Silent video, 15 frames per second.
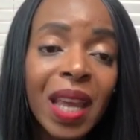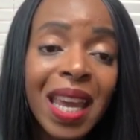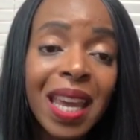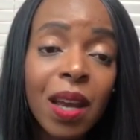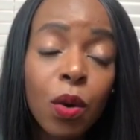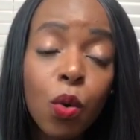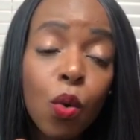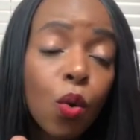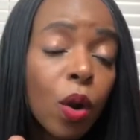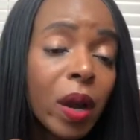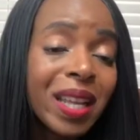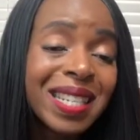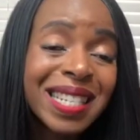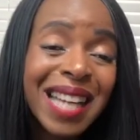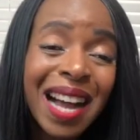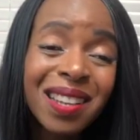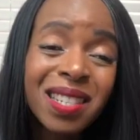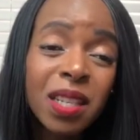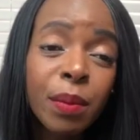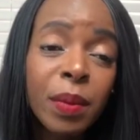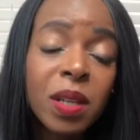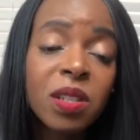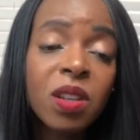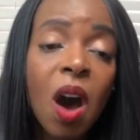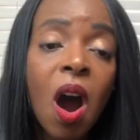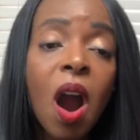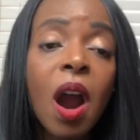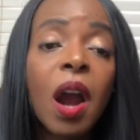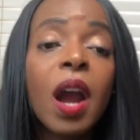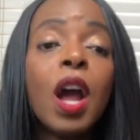who its customers
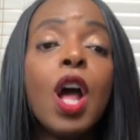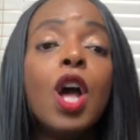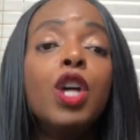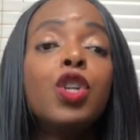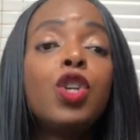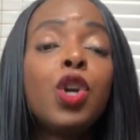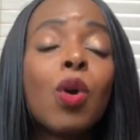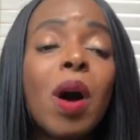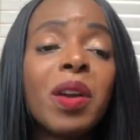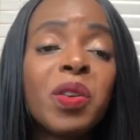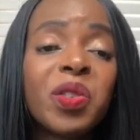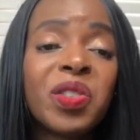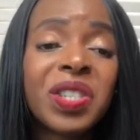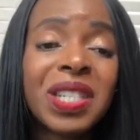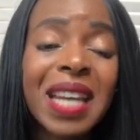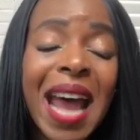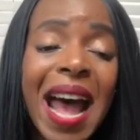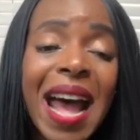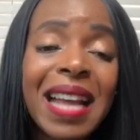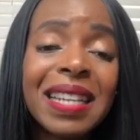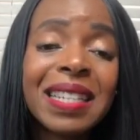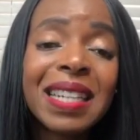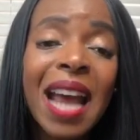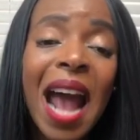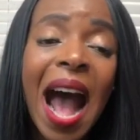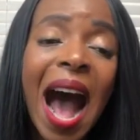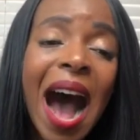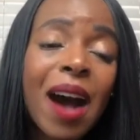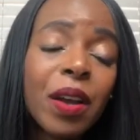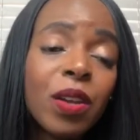are? Do you understand,
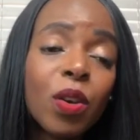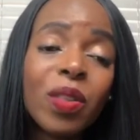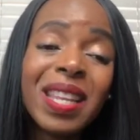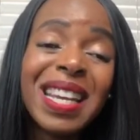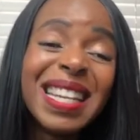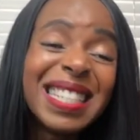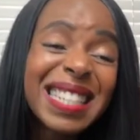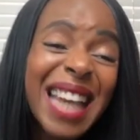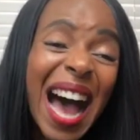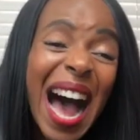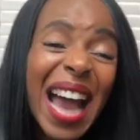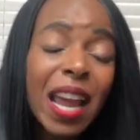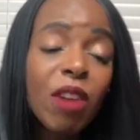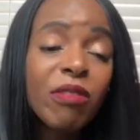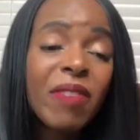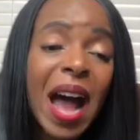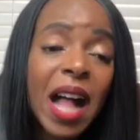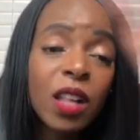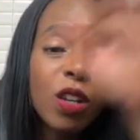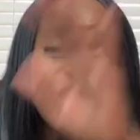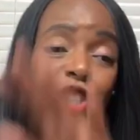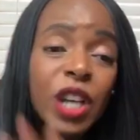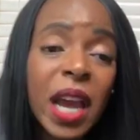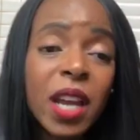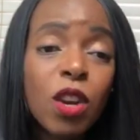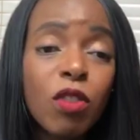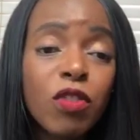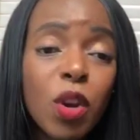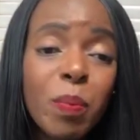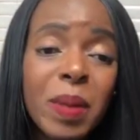the entire value chain
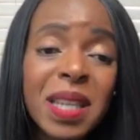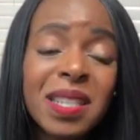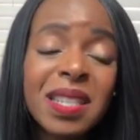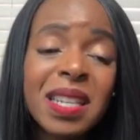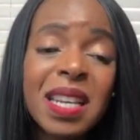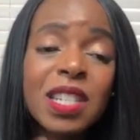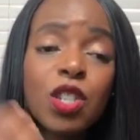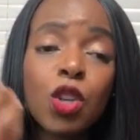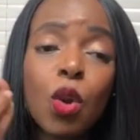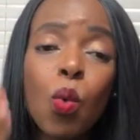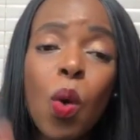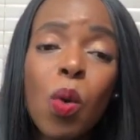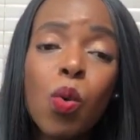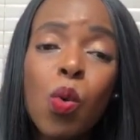of your business? Who